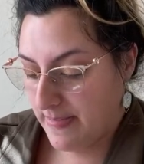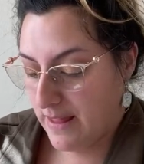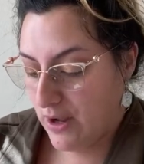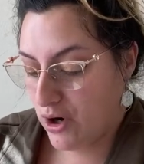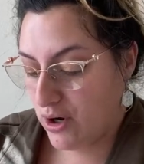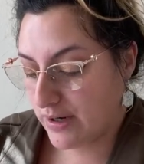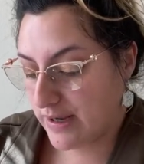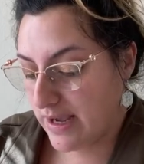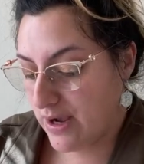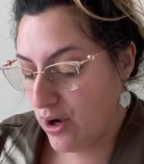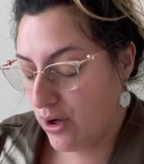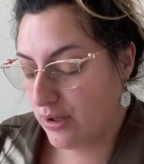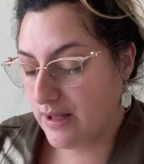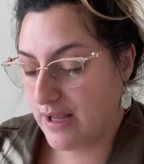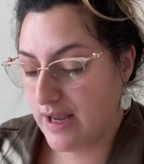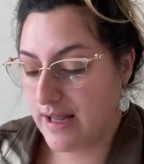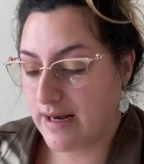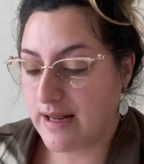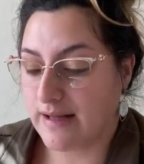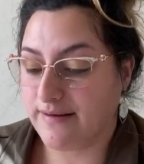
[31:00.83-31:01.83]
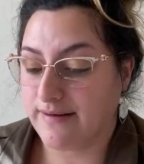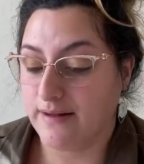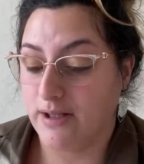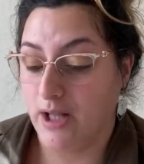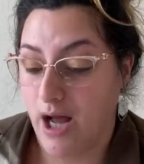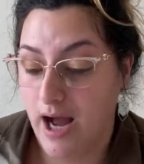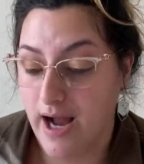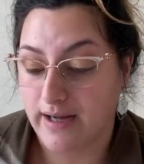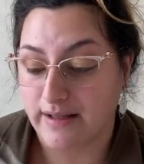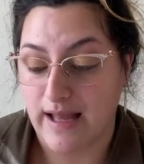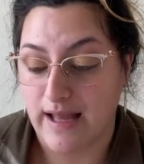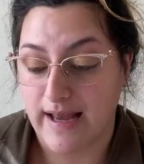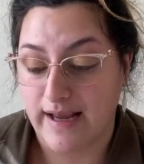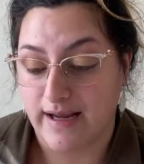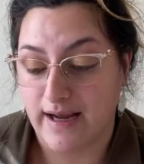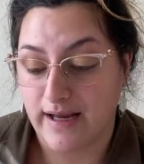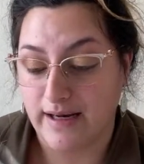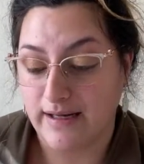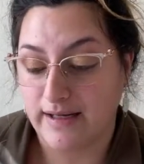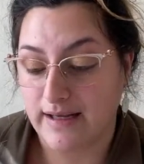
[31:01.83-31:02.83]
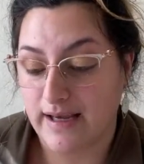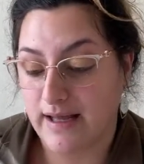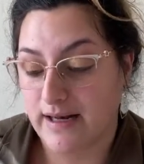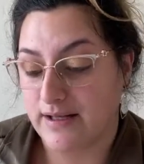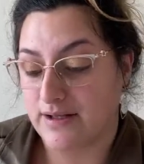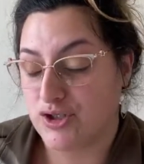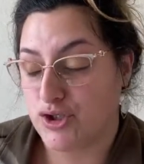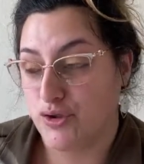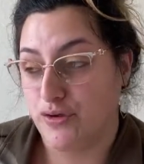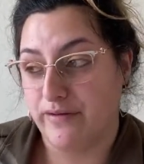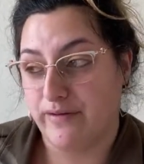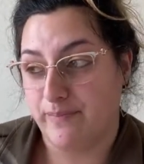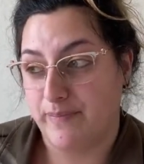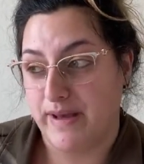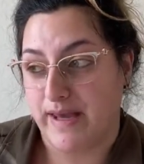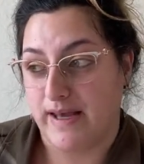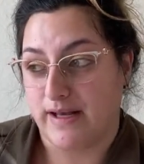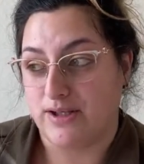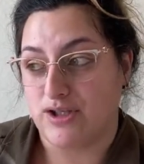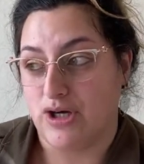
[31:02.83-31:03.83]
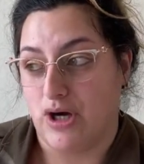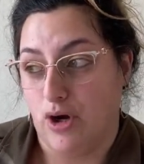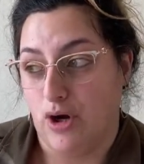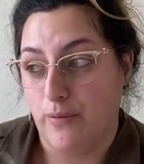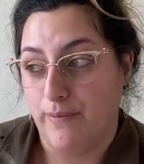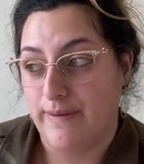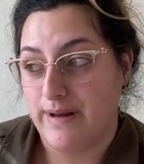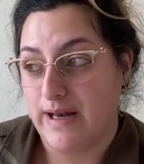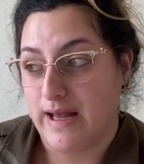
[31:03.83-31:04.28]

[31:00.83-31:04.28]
Okay, hold on. It's locked. I got to get a toothpick to open